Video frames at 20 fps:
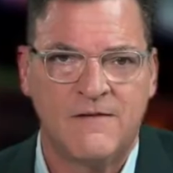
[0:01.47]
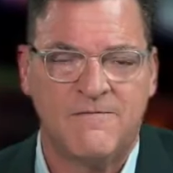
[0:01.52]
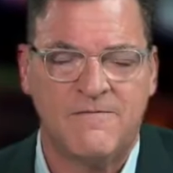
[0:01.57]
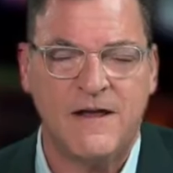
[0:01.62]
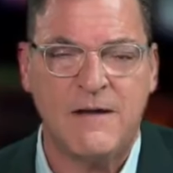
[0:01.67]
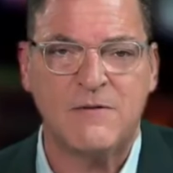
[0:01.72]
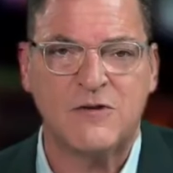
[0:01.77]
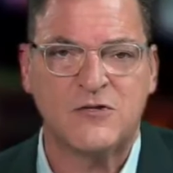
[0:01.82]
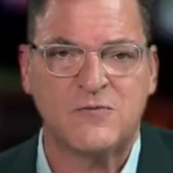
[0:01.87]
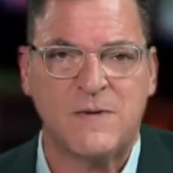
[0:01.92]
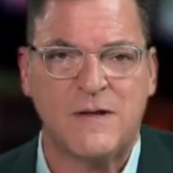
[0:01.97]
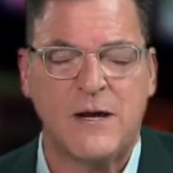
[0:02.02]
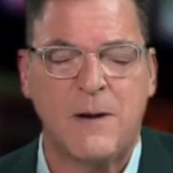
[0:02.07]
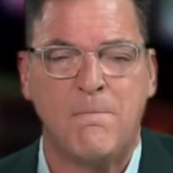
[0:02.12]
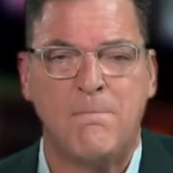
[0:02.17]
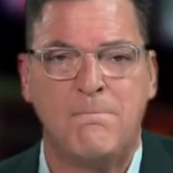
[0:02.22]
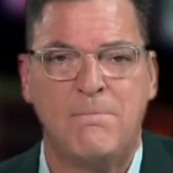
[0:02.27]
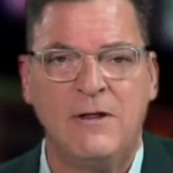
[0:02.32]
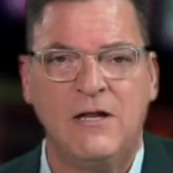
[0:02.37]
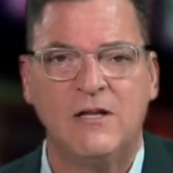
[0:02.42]
FEMA
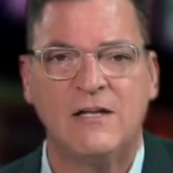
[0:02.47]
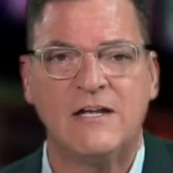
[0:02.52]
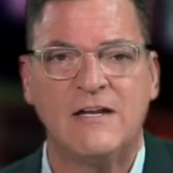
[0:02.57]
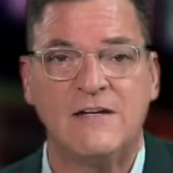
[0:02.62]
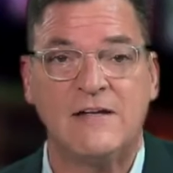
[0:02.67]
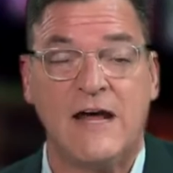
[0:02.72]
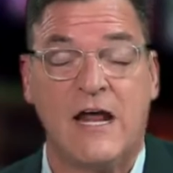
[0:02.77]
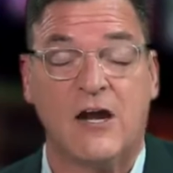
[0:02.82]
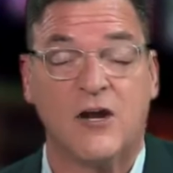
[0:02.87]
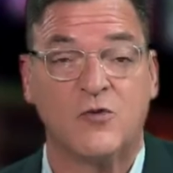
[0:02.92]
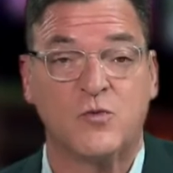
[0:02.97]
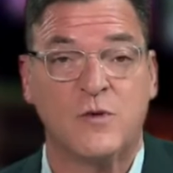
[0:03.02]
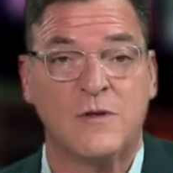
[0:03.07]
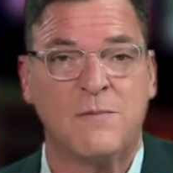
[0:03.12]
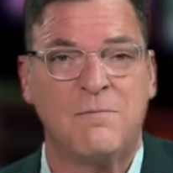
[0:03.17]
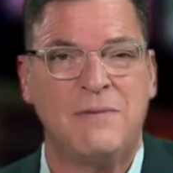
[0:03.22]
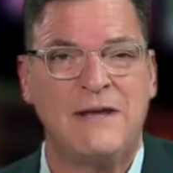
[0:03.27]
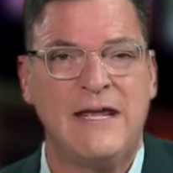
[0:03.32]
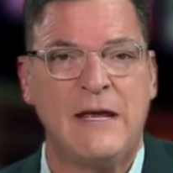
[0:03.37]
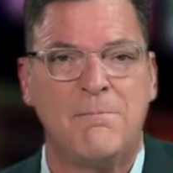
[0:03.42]
spent a billion dollars,
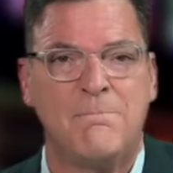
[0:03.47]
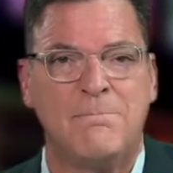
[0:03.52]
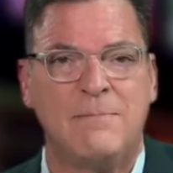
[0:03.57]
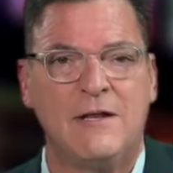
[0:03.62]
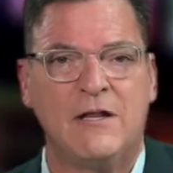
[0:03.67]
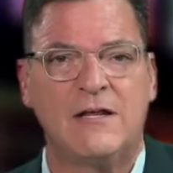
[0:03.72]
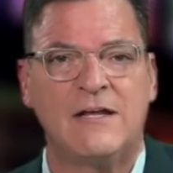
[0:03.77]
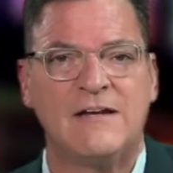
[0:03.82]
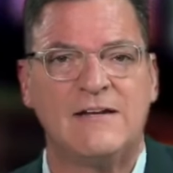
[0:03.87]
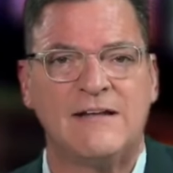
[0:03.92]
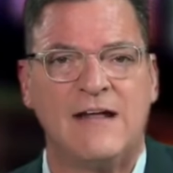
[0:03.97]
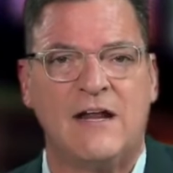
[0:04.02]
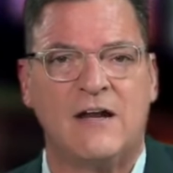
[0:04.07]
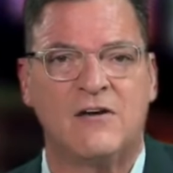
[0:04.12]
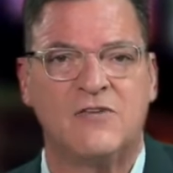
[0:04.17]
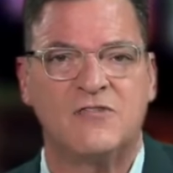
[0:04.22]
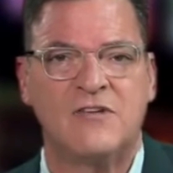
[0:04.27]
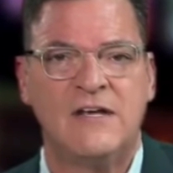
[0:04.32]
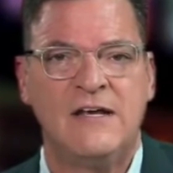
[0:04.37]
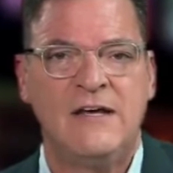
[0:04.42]
with a B, a billion
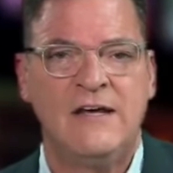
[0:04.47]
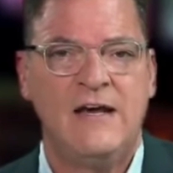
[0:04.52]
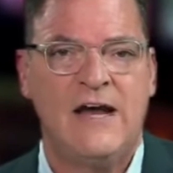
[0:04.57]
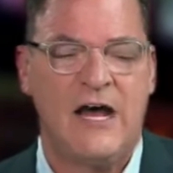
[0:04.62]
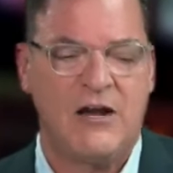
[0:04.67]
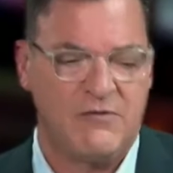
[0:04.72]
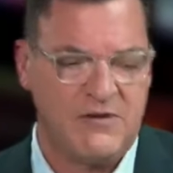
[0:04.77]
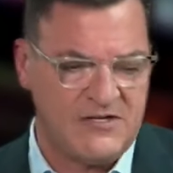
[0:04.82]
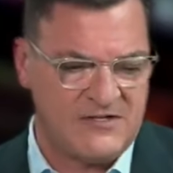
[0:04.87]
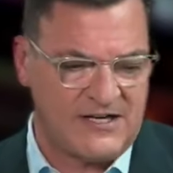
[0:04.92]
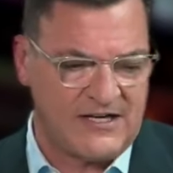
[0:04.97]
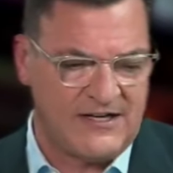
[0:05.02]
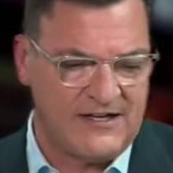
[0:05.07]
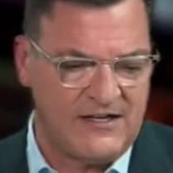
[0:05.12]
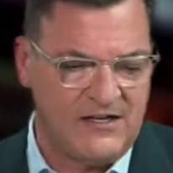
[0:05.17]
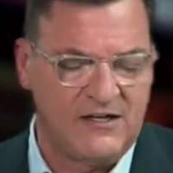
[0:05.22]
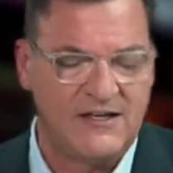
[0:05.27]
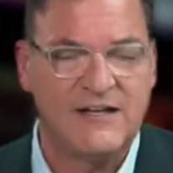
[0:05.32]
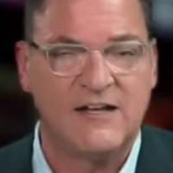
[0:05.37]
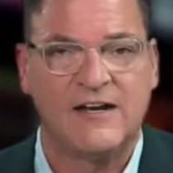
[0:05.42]
dollars on
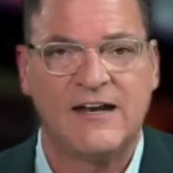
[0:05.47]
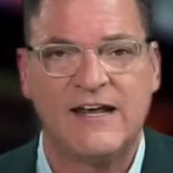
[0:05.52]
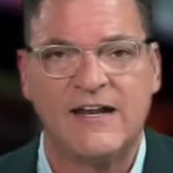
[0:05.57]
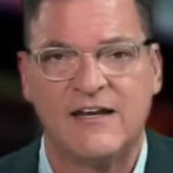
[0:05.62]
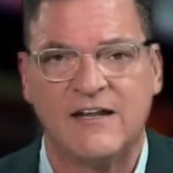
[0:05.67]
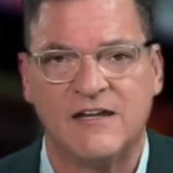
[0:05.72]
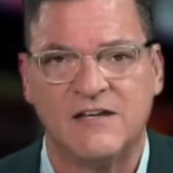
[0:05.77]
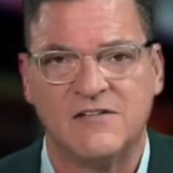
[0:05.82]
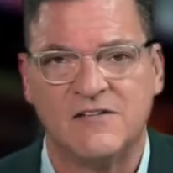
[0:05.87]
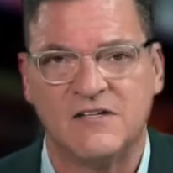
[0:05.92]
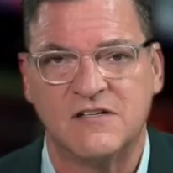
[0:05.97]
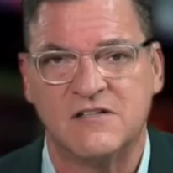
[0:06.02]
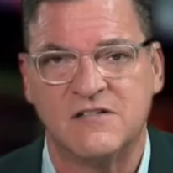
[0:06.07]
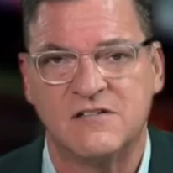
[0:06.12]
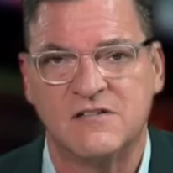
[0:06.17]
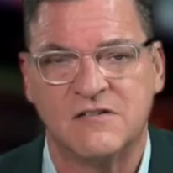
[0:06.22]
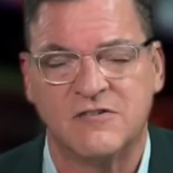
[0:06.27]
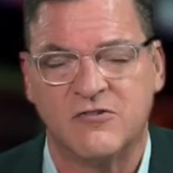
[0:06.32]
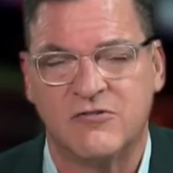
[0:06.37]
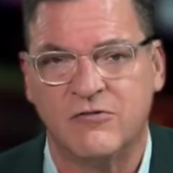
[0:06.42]
resettling illegal aliens.
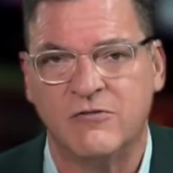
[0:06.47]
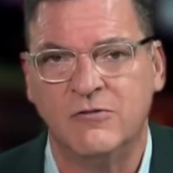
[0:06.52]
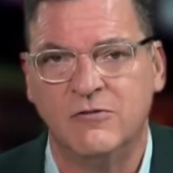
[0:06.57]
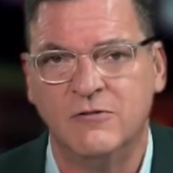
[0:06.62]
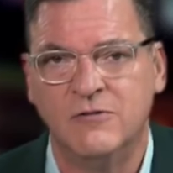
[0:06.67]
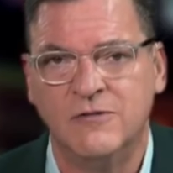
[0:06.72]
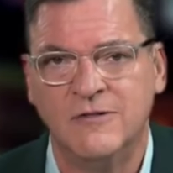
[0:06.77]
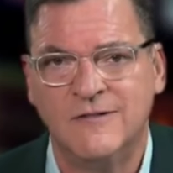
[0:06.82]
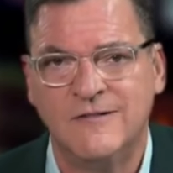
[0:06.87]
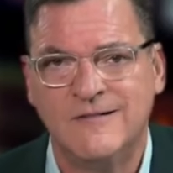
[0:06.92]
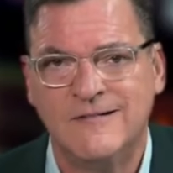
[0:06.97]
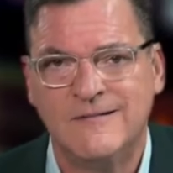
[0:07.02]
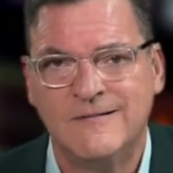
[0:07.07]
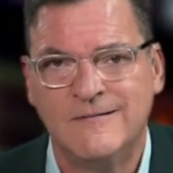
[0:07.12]
It's true.